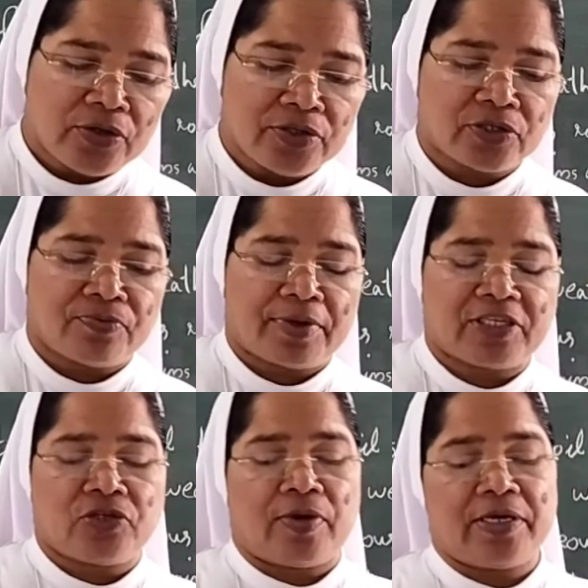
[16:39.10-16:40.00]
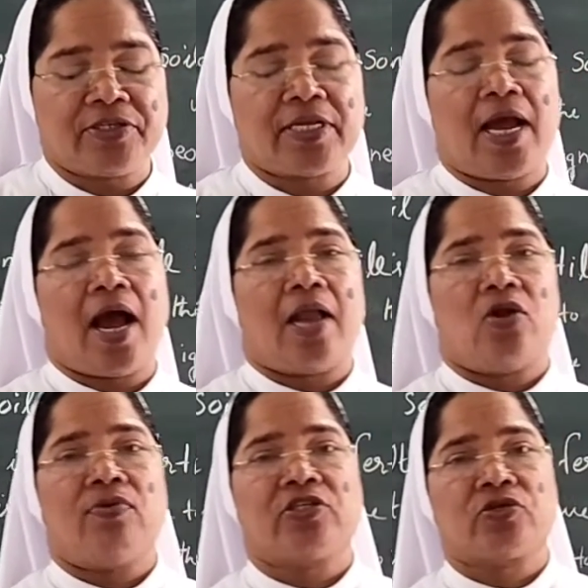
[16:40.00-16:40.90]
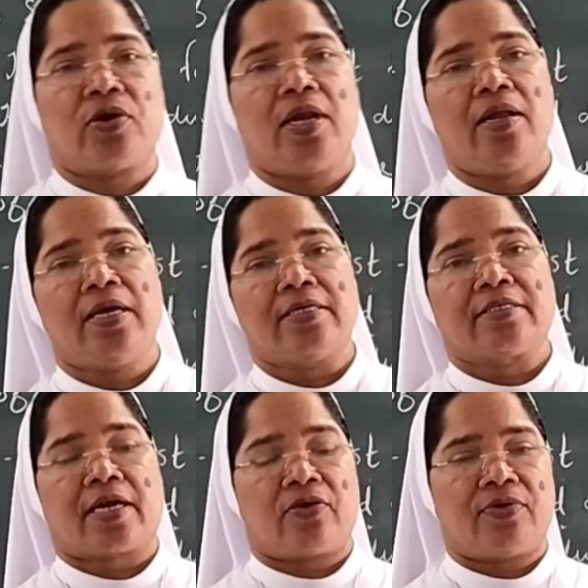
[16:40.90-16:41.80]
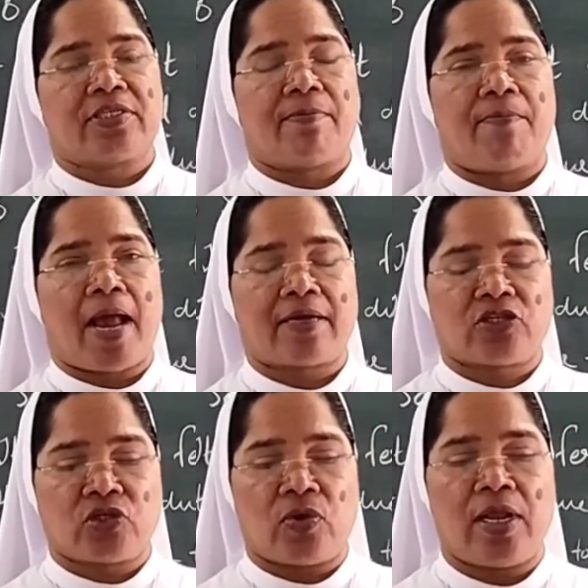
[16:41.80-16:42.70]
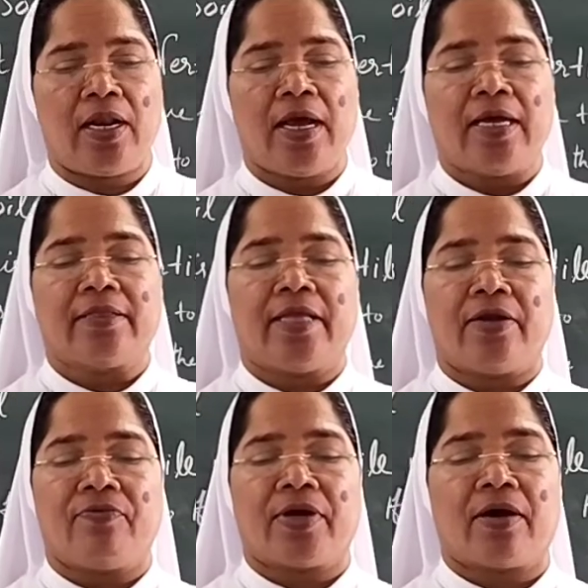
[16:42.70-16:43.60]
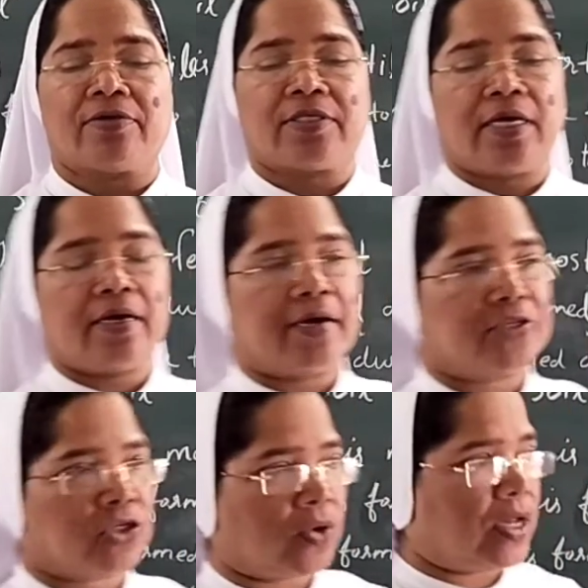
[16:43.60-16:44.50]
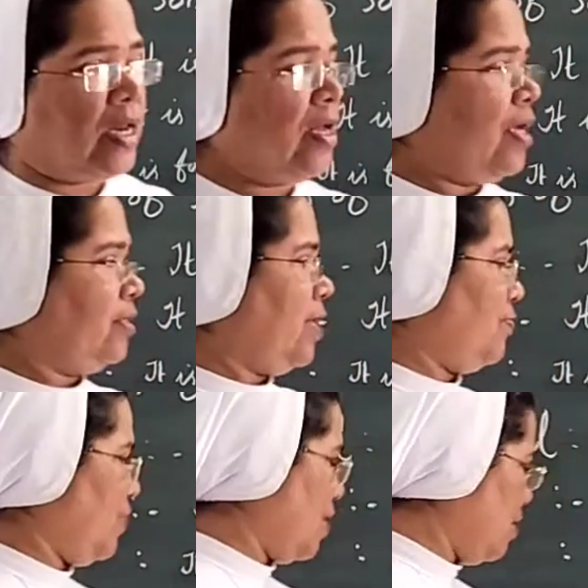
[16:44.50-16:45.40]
This first one is a alluvial soil, second one is a black soil, then we have a red soil, then we